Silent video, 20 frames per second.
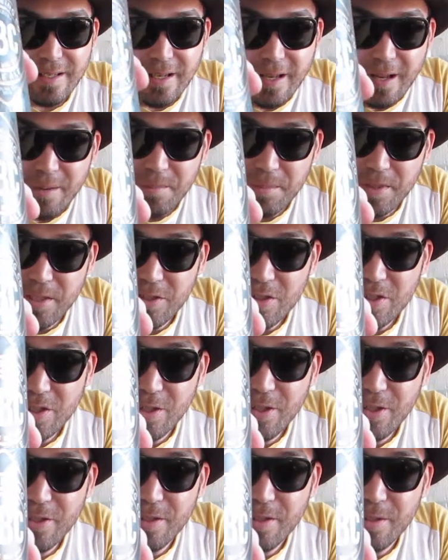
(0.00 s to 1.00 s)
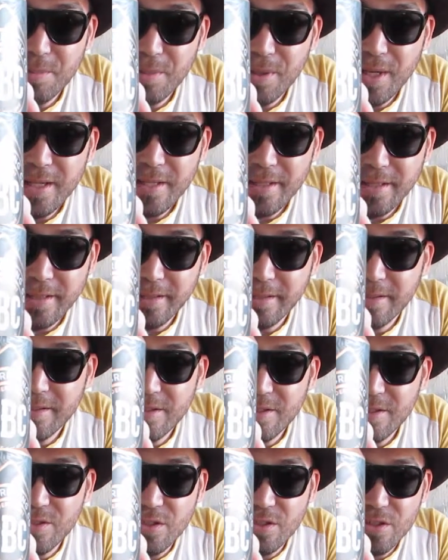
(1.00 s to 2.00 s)
I mean, just look at the branding.
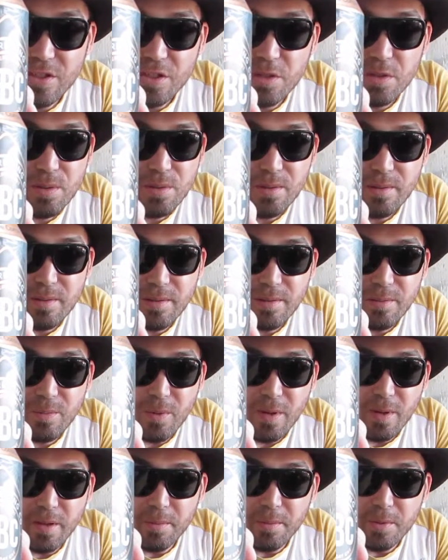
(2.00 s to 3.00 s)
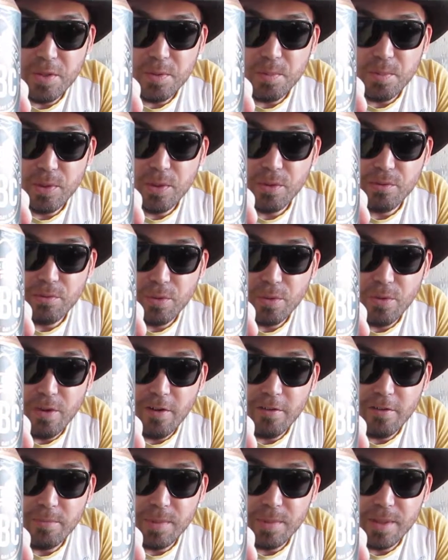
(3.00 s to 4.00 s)
This is just one of the most beautiful
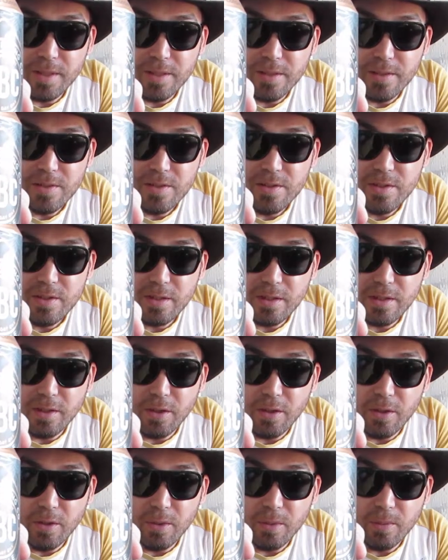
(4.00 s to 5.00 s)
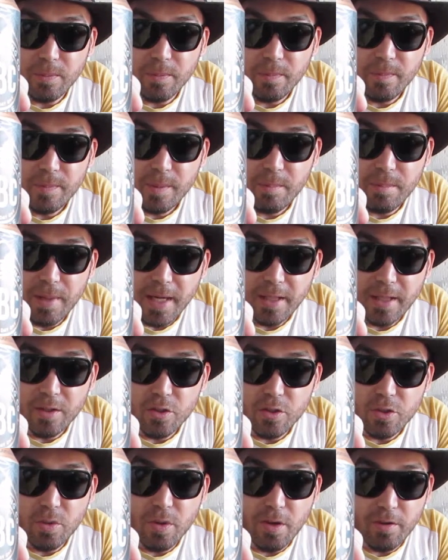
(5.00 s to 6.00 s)
craft beers,
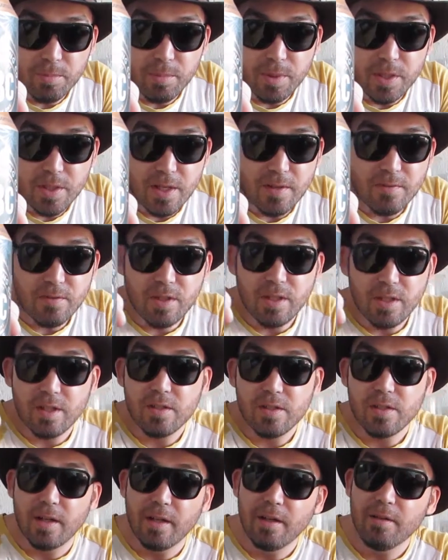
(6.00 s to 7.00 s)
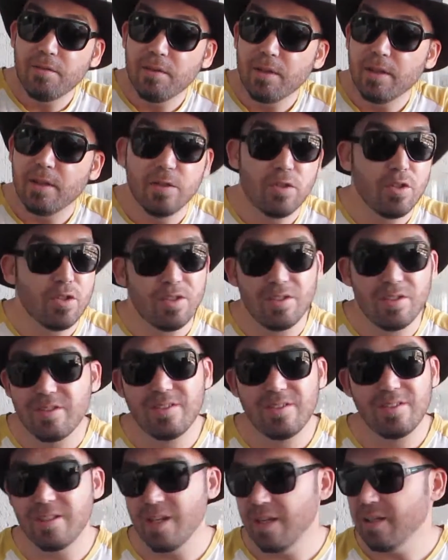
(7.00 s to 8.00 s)
packaged craft beers I've seen in South Africa.
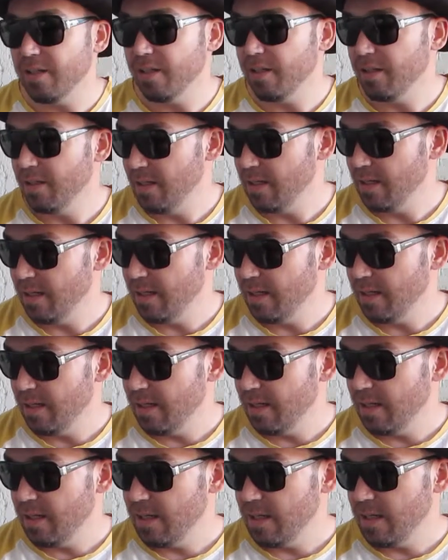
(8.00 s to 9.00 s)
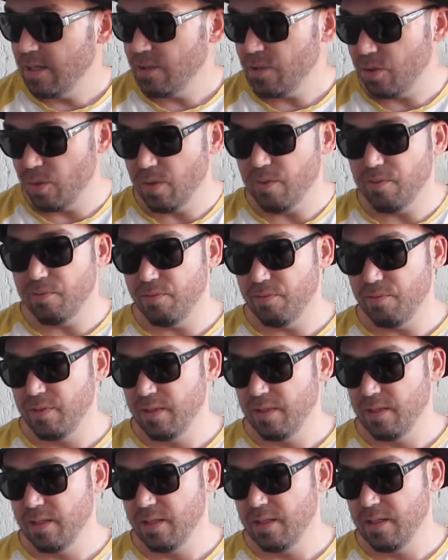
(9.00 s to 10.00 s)
Just stunning. Sort of
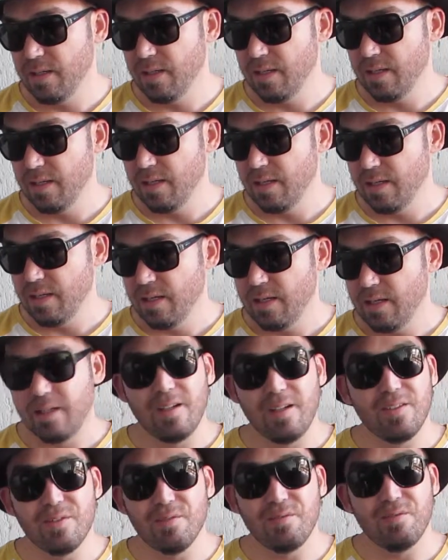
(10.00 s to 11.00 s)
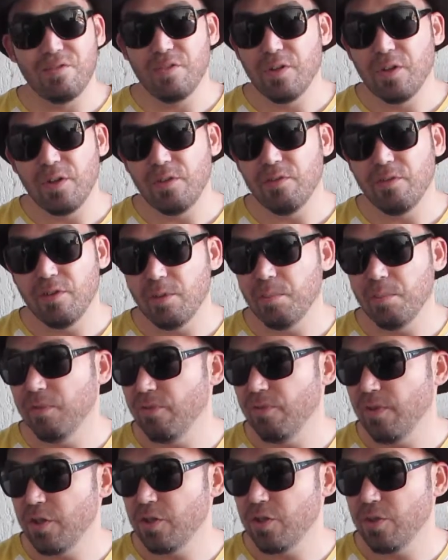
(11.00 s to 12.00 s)
gives a very, very
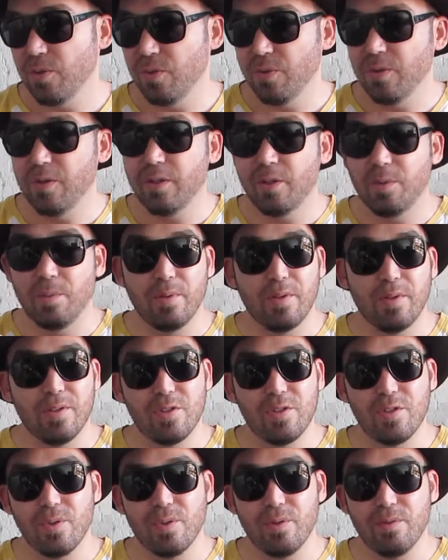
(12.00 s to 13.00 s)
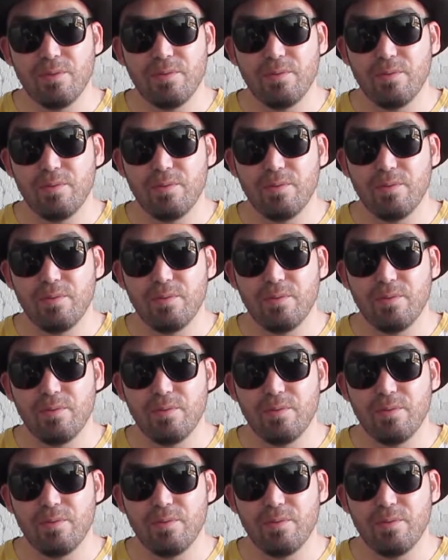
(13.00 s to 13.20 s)
professional look with this sort of,